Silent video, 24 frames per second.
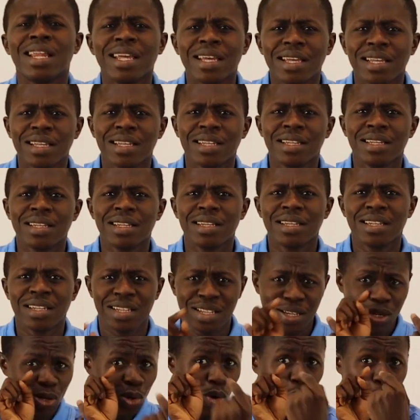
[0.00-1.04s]
On your
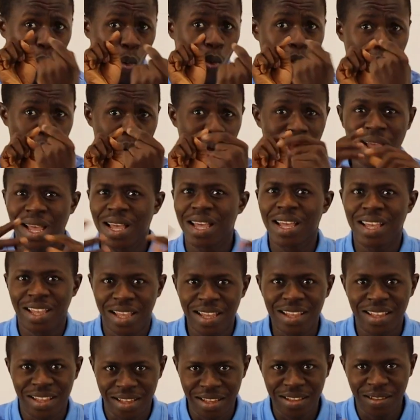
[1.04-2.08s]
own, try
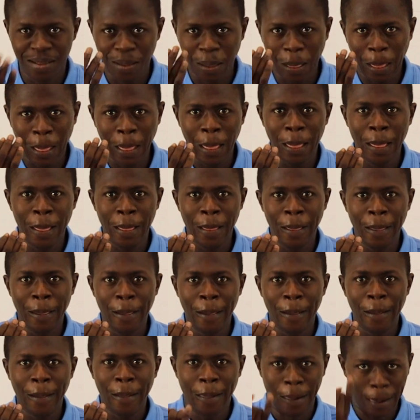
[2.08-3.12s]
finding
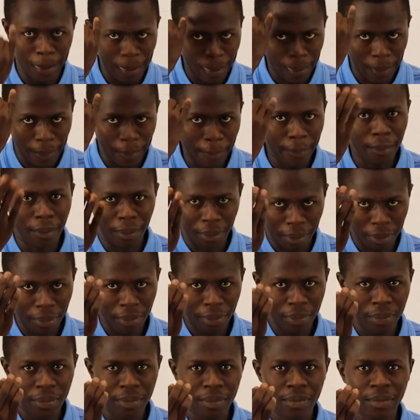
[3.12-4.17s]
it.
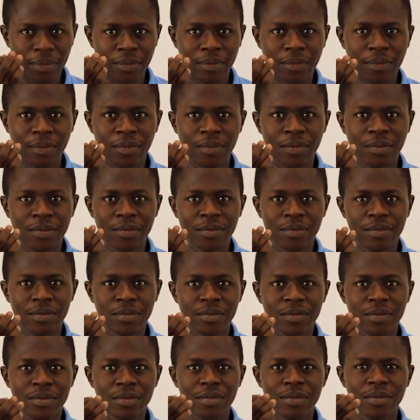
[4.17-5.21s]

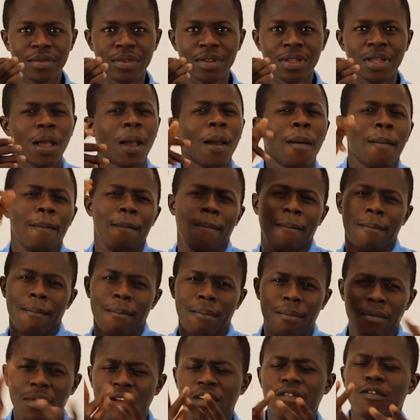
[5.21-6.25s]
The conjugate
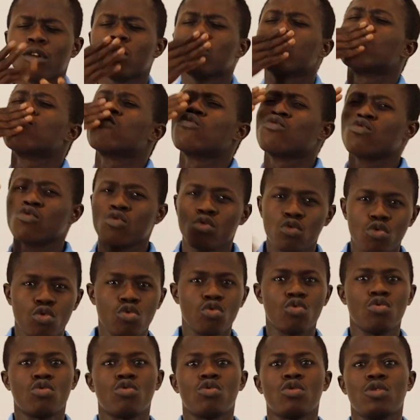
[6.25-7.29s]
set.
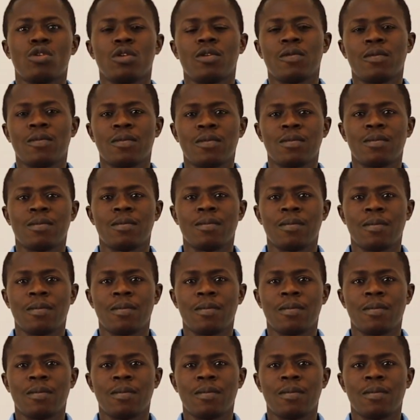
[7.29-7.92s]
Perfect.